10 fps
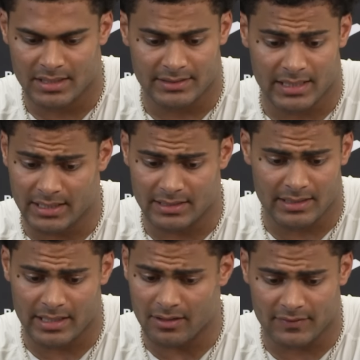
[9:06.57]
day in,
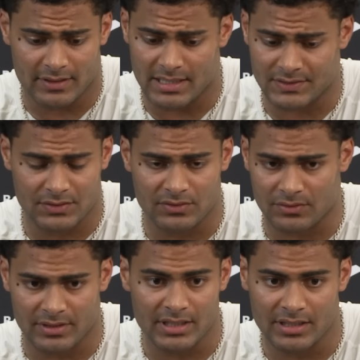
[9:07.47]
day out for the last
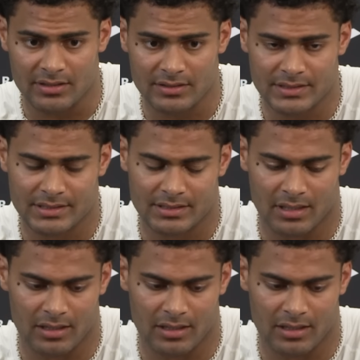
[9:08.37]
2-3 years